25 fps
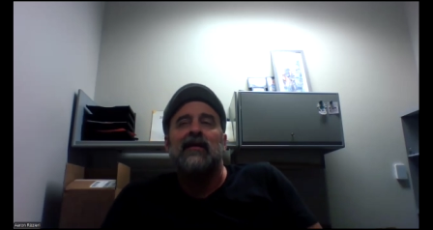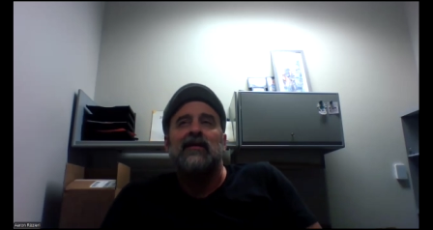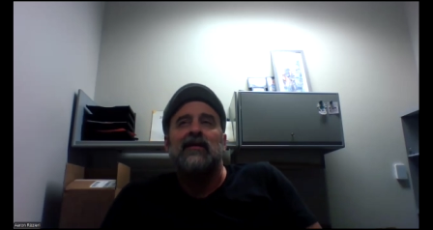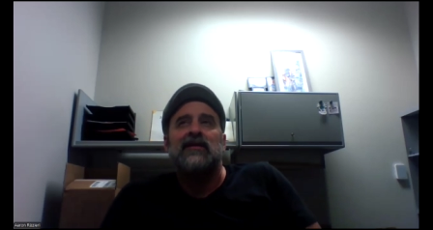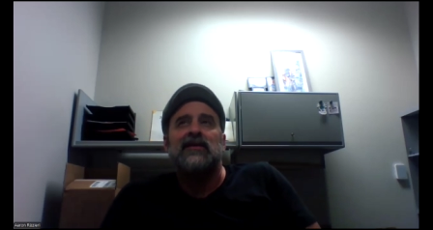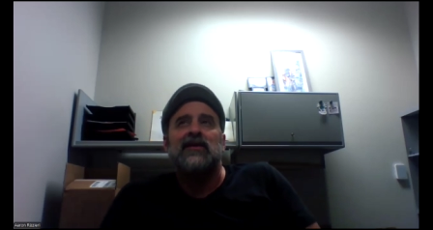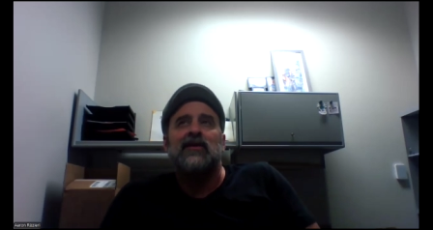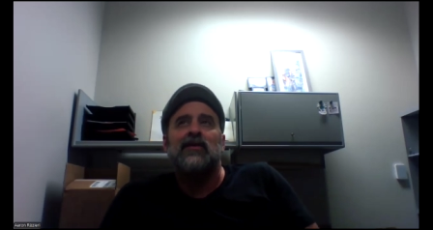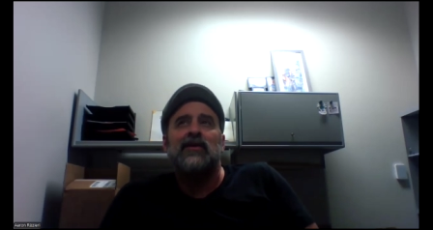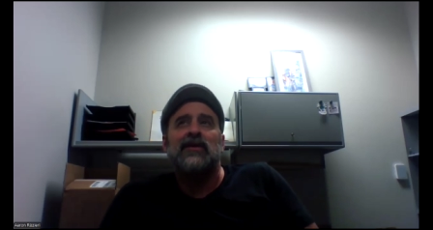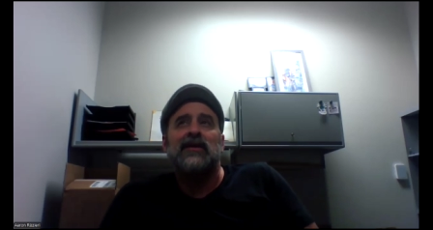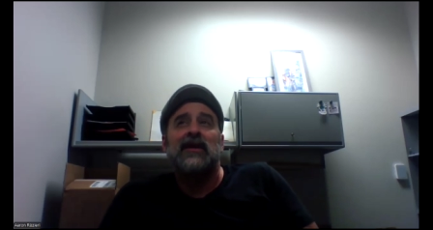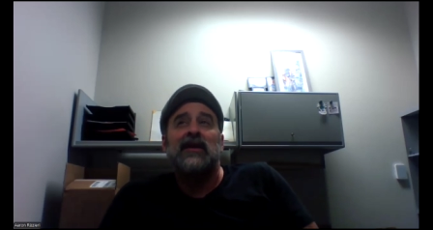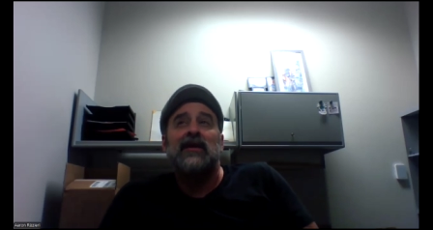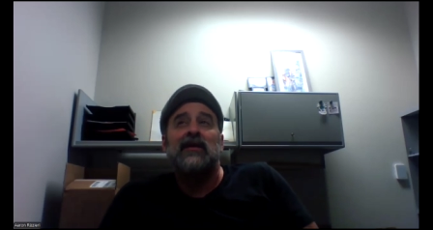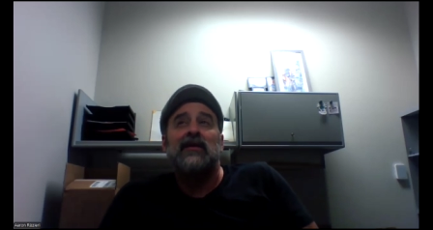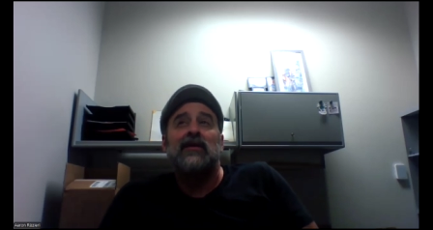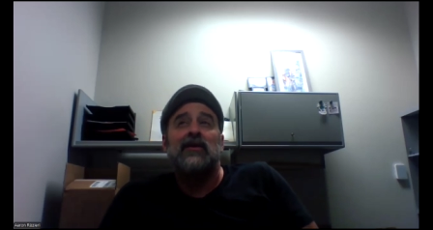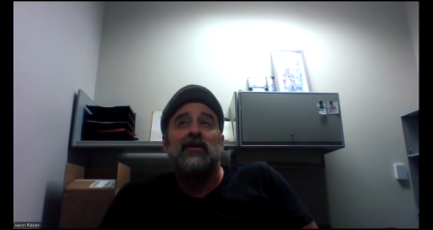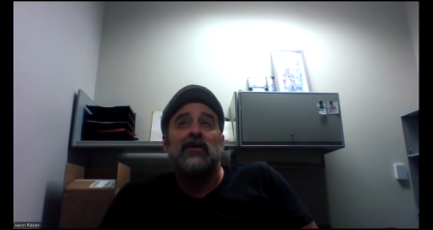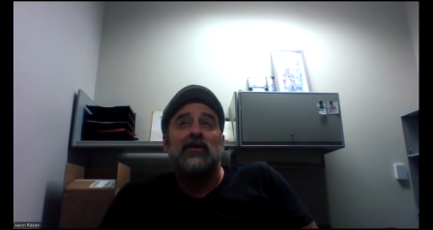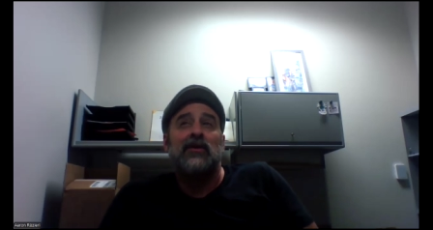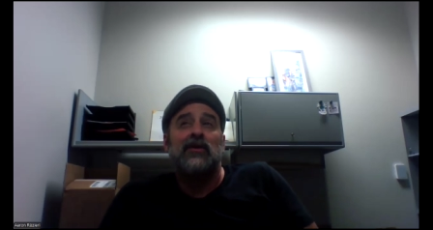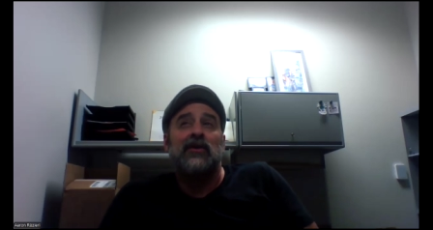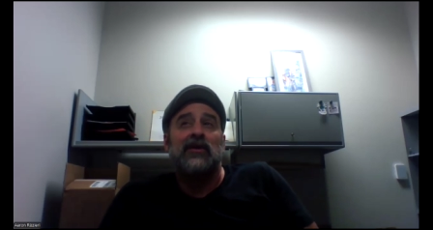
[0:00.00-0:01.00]
So what they
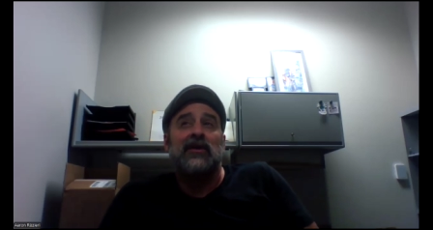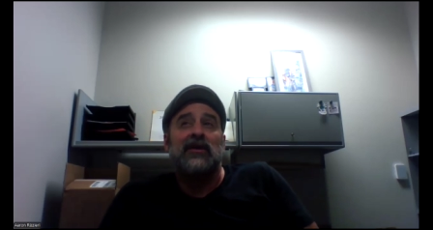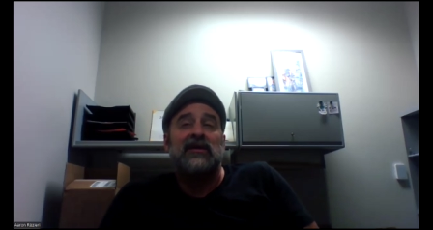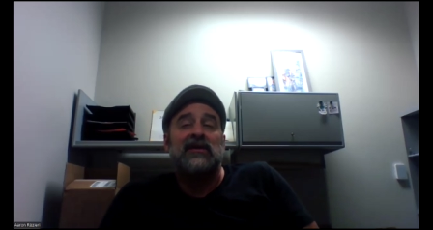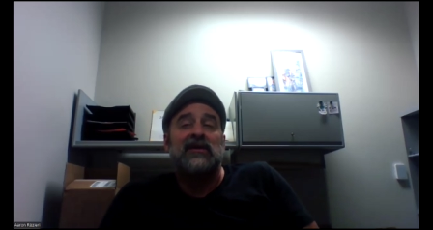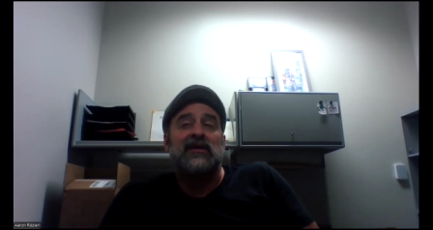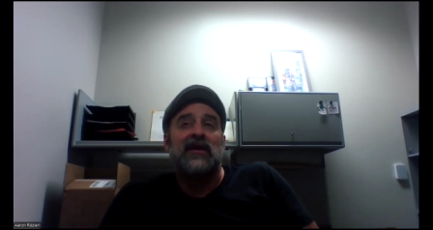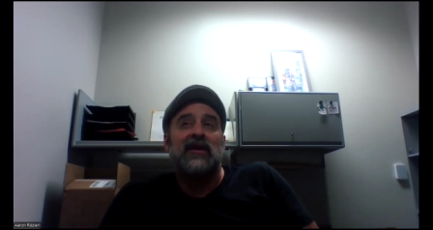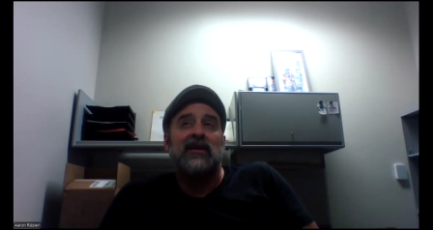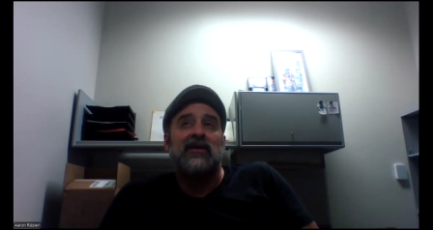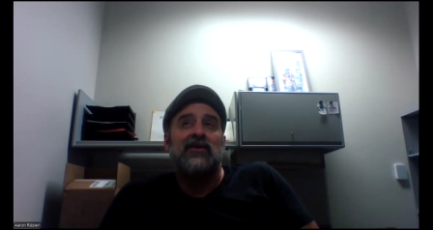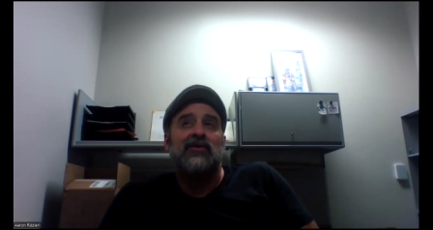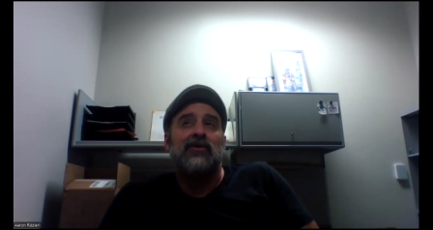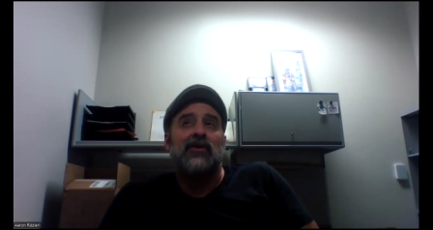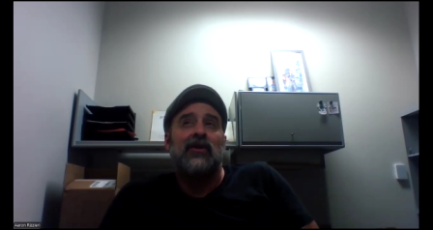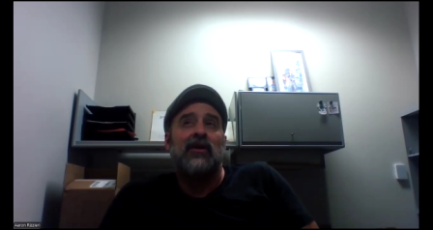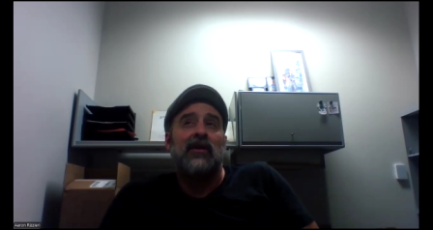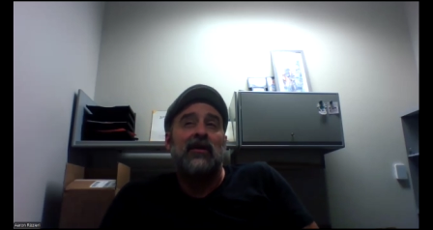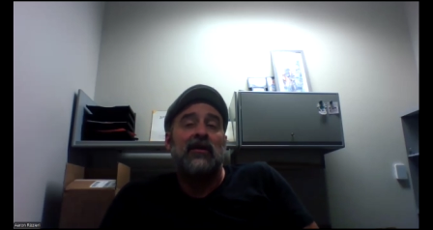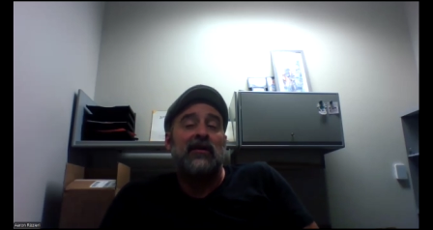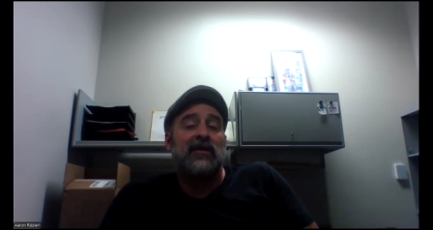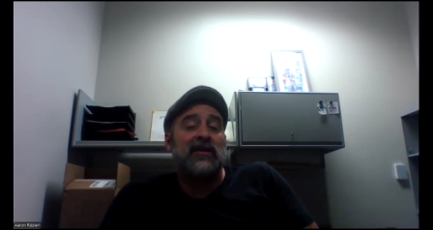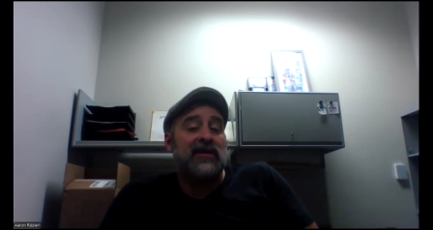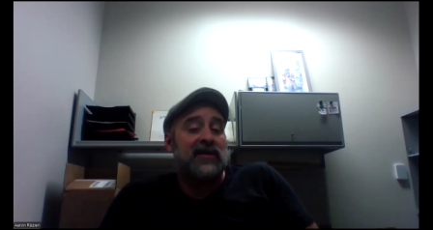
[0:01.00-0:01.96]
do is they draw a